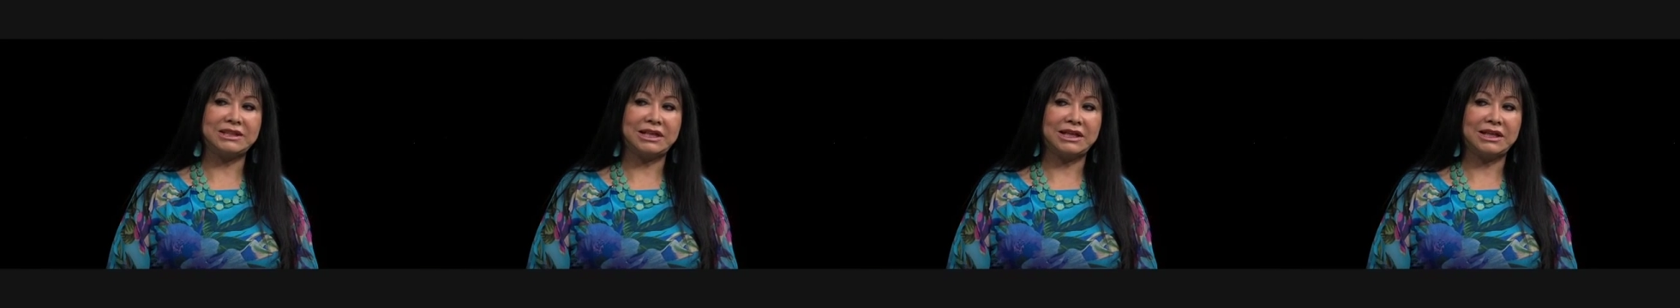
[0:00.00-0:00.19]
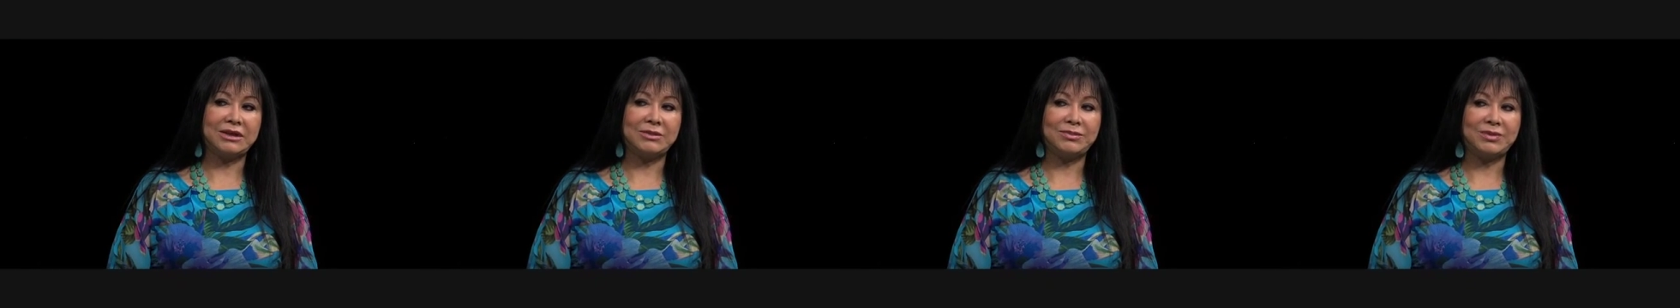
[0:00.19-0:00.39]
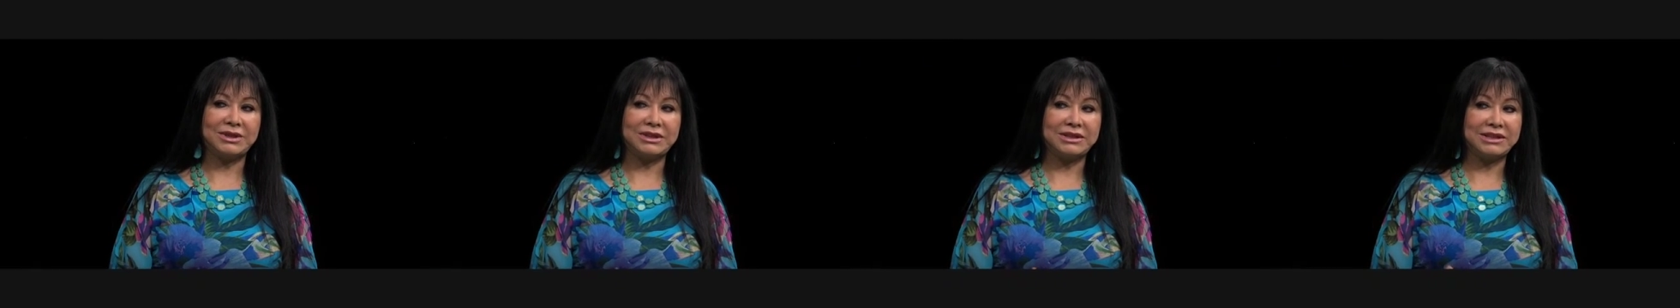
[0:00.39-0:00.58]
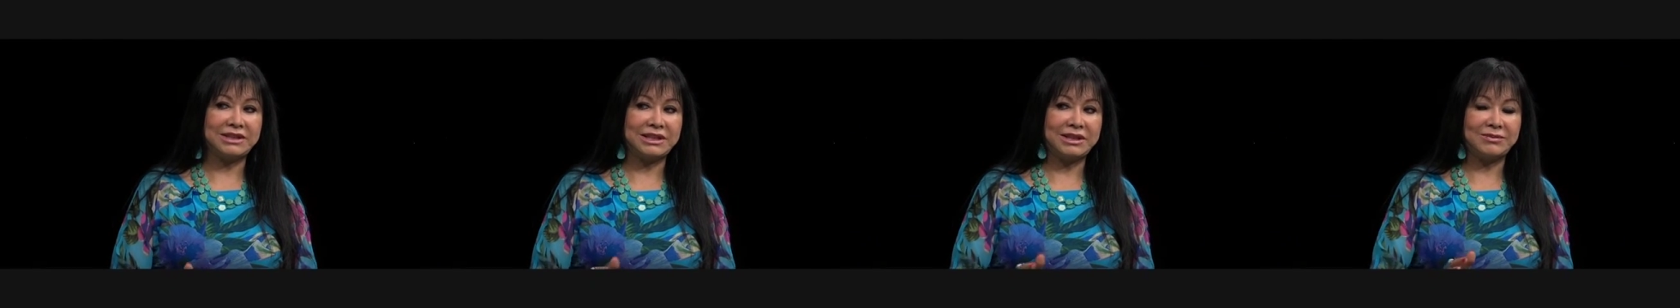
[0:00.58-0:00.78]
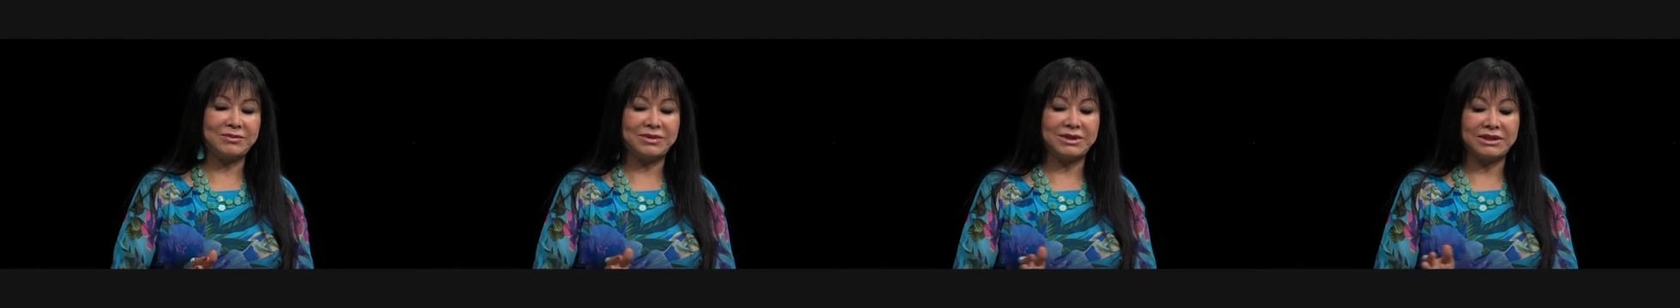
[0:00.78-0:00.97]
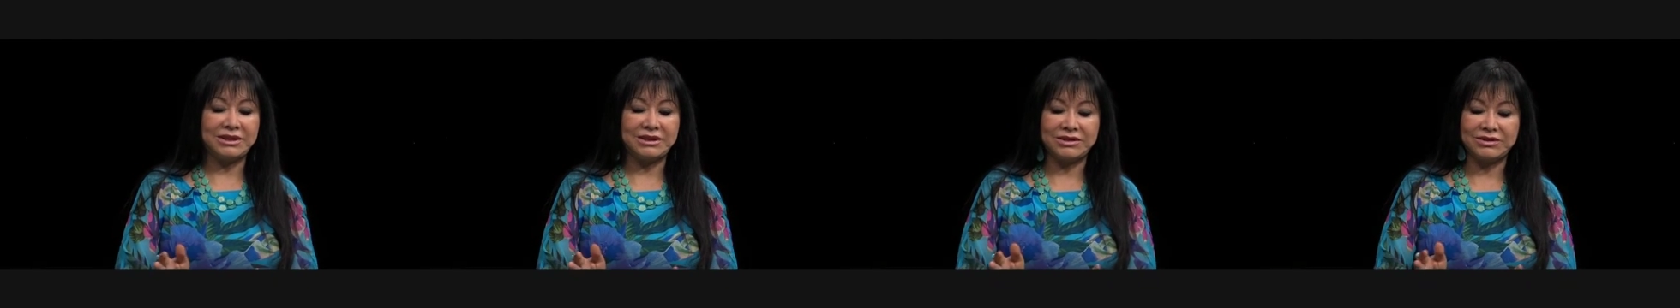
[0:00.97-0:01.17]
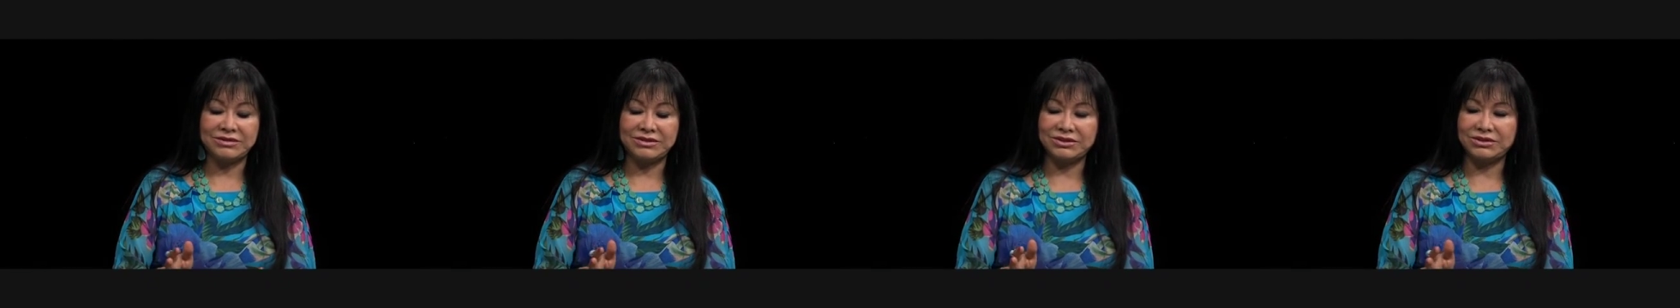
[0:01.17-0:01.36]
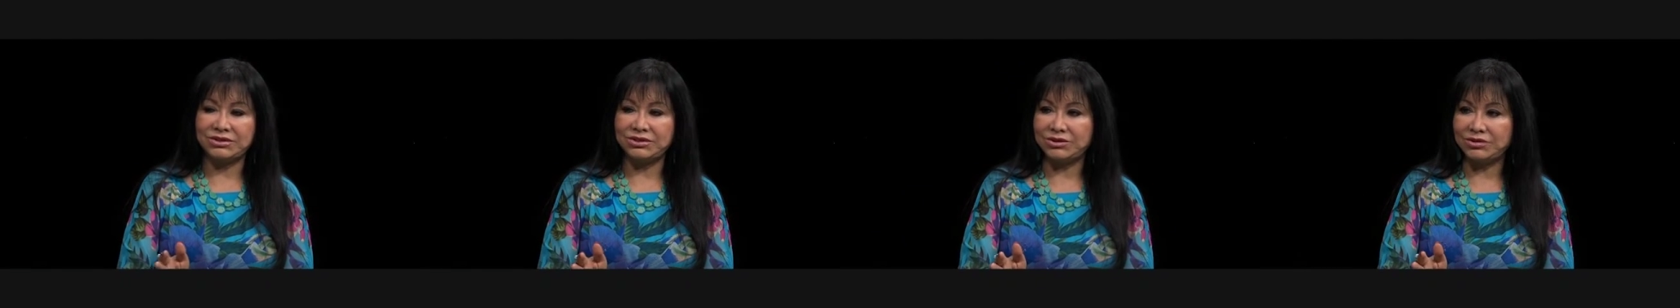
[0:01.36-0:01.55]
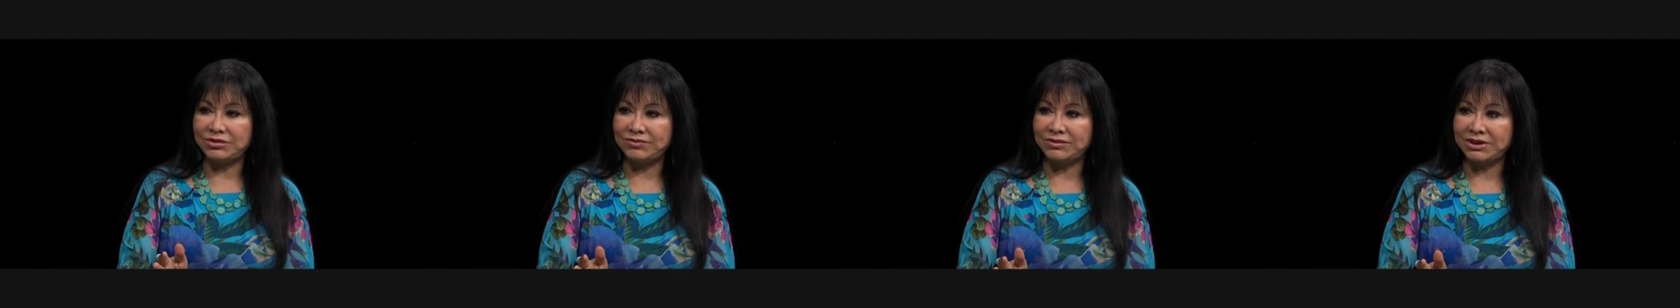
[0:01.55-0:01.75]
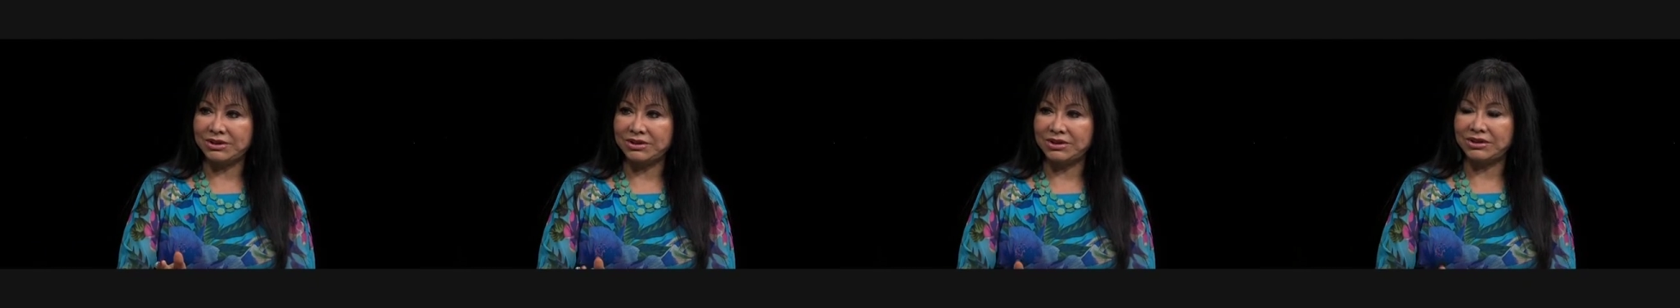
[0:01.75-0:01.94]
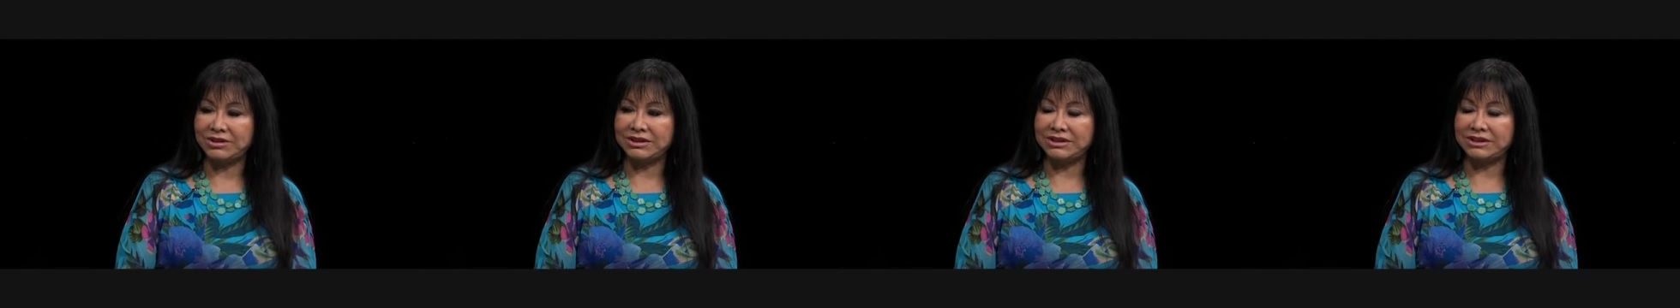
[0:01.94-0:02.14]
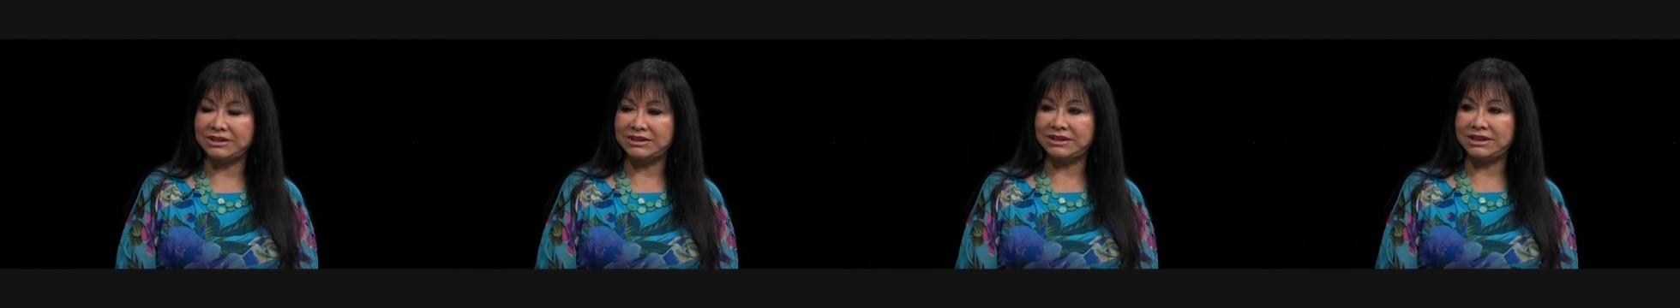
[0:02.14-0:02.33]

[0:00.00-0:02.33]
up and keeping, you know, in tune with all these